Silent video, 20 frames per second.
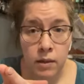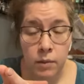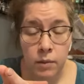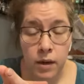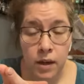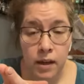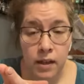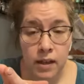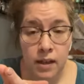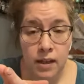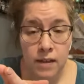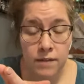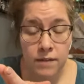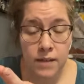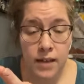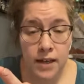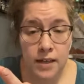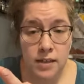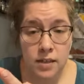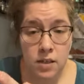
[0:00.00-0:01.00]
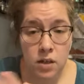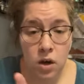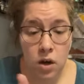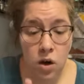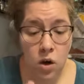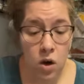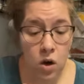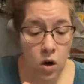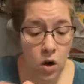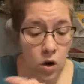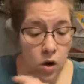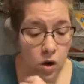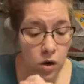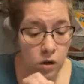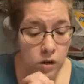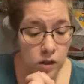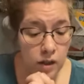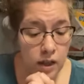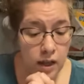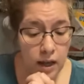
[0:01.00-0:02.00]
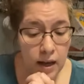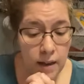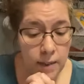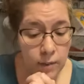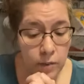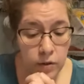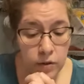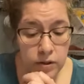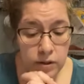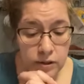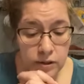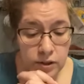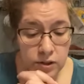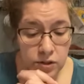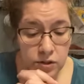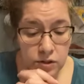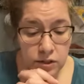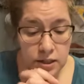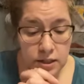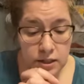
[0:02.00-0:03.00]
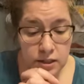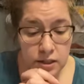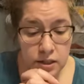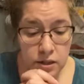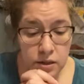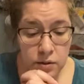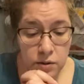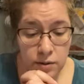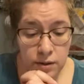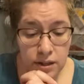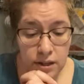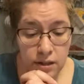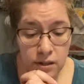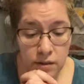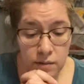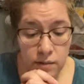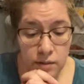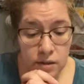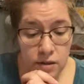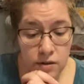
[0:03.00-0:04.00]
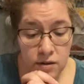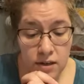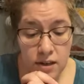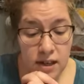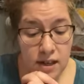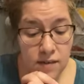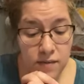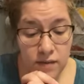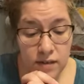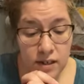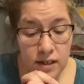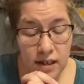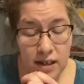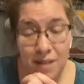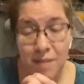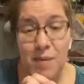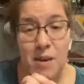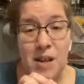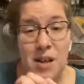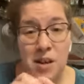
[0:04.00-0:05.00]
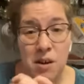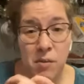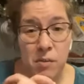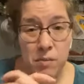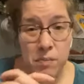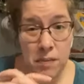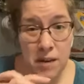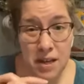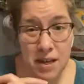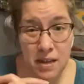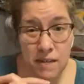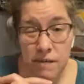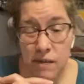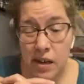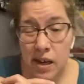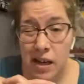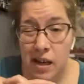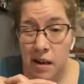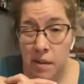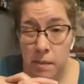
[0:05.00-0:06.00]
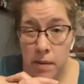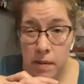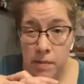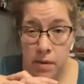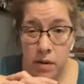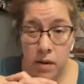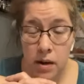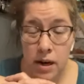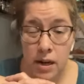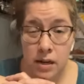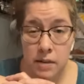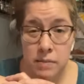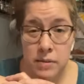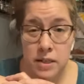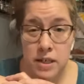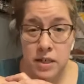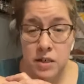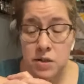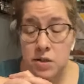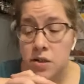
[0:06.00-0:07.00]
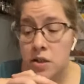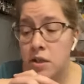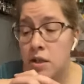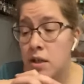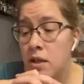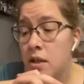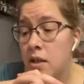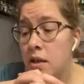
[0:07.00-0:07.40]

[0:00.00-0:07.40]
Well, if that's all, I'm going to let you guys go. Get on with your evening. I'm going to get on with my evening. I got a baby crying upstairs.